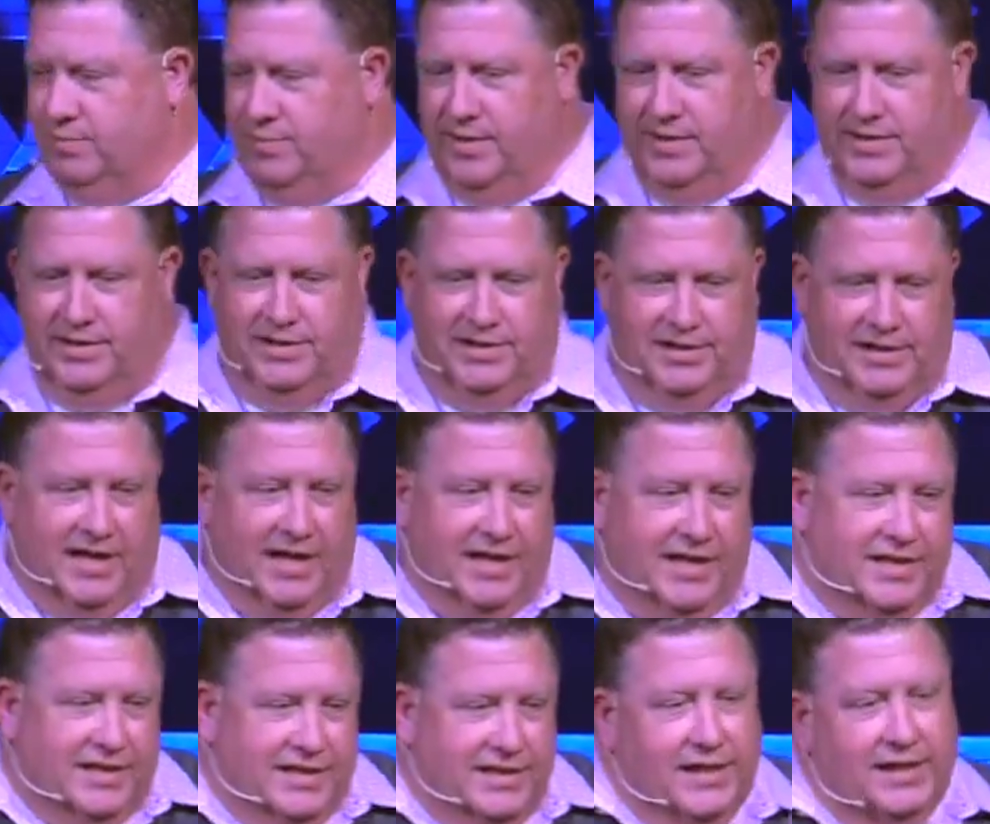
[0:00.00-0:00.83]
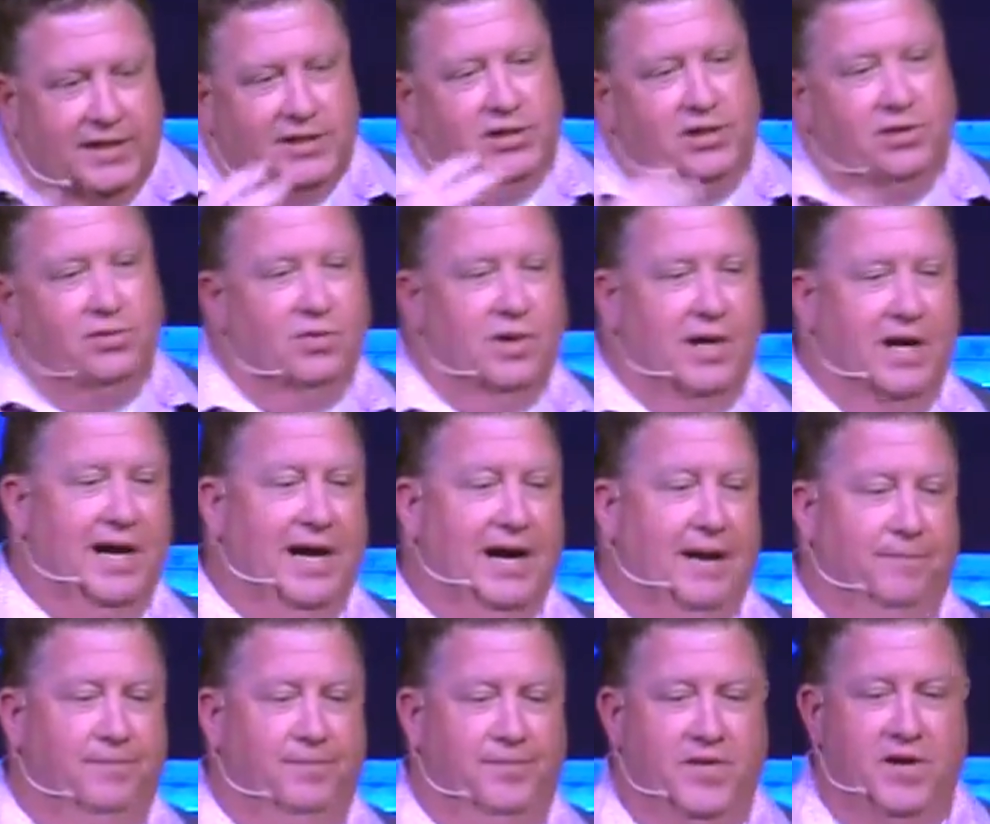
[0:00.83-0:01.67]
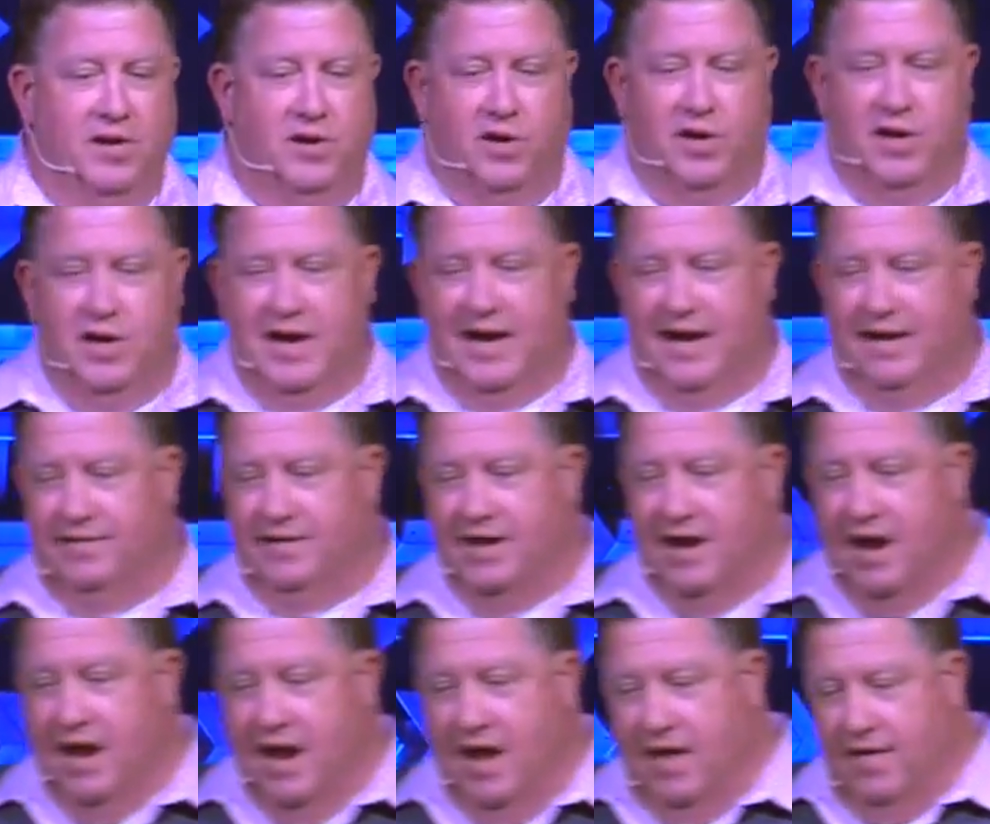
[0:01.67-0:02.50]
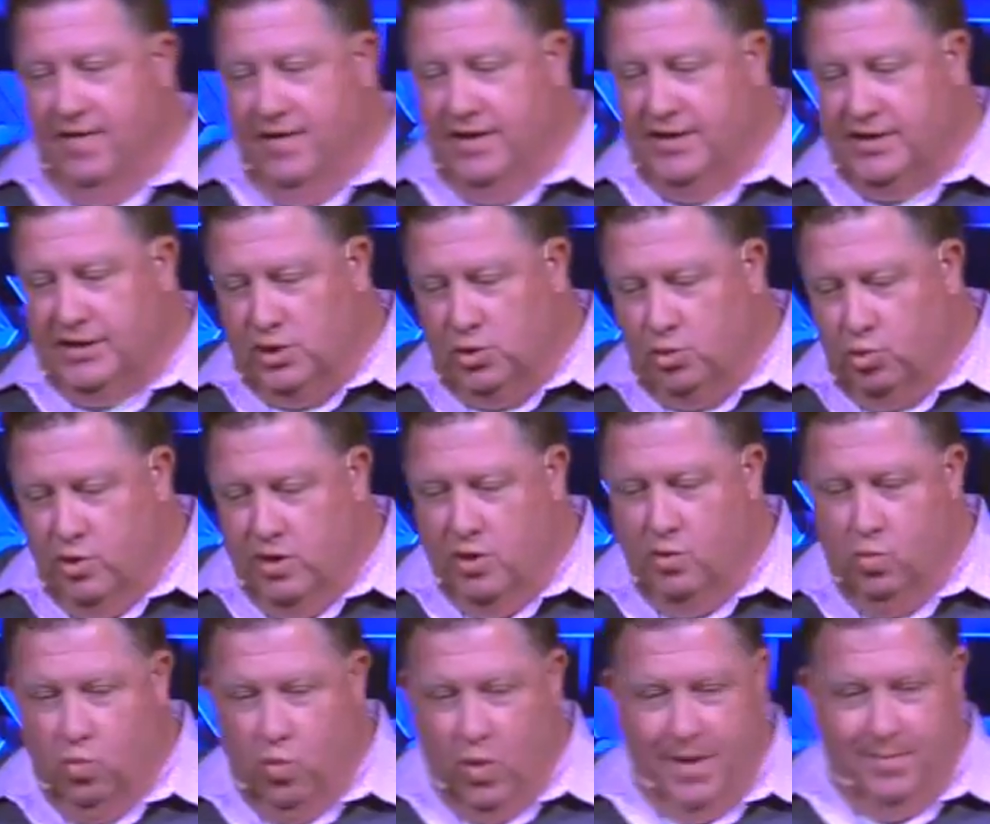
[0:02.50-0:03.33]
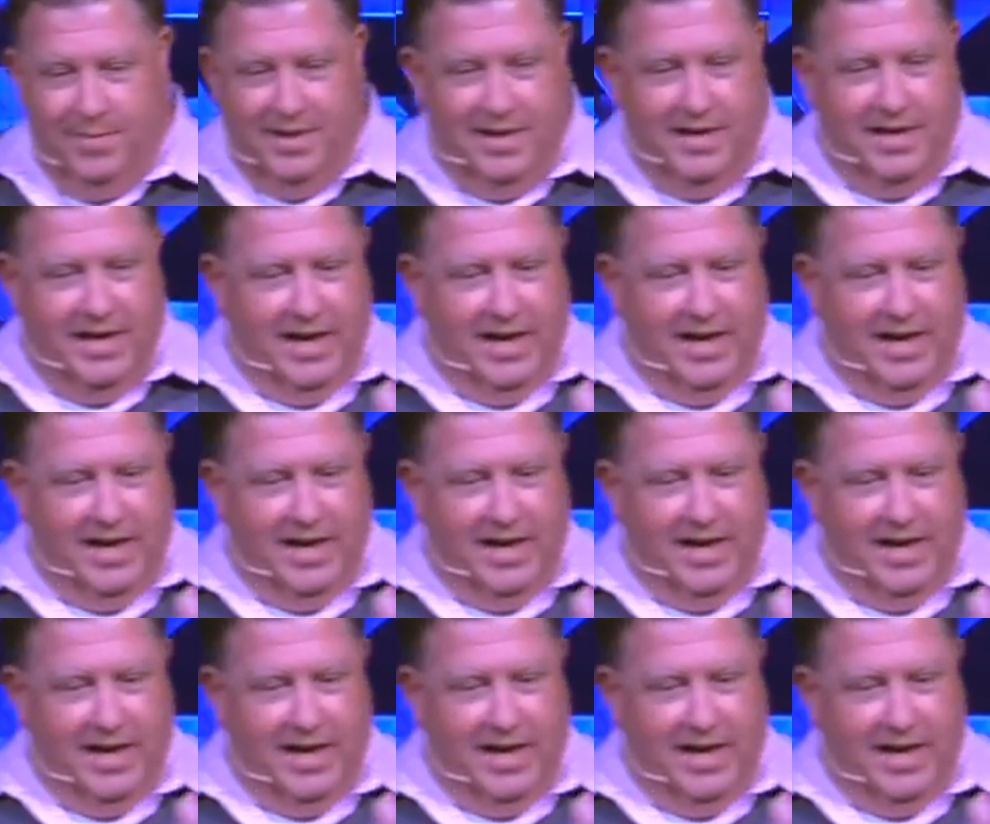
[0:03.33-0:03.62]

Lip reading: But just to kind of set you up, you had these 3 women.